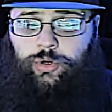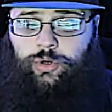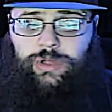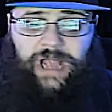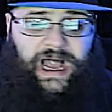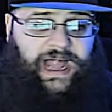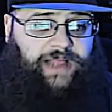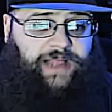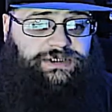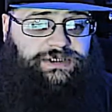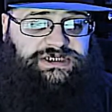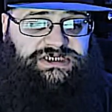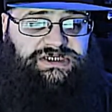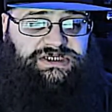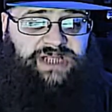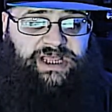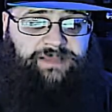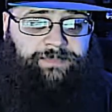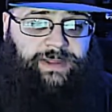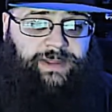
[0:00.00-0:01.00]
Kyle
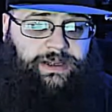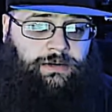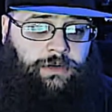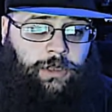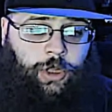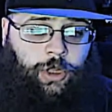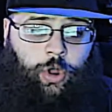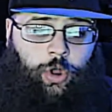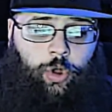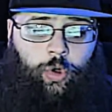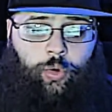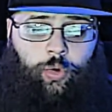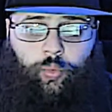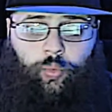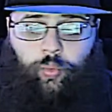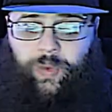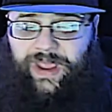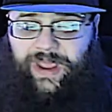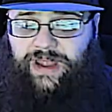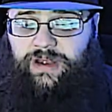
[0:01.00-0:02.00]
Slickman
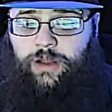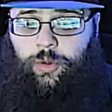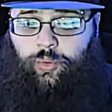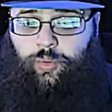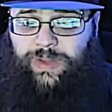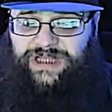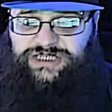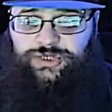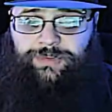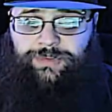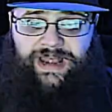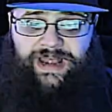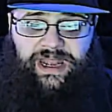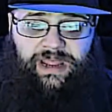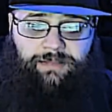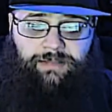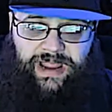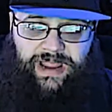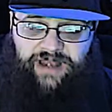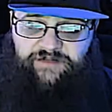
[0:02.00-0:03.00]
win a WrestleMania
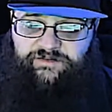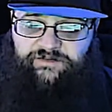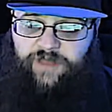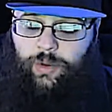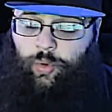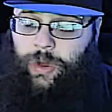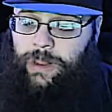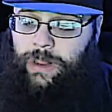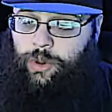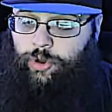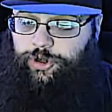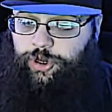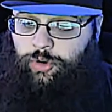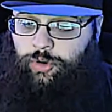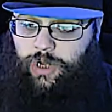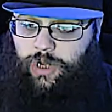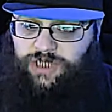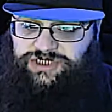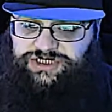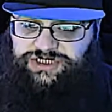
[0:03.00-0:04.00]
main event while on your
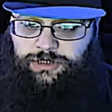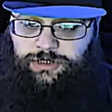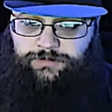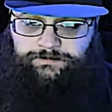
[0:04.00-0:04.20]
roster.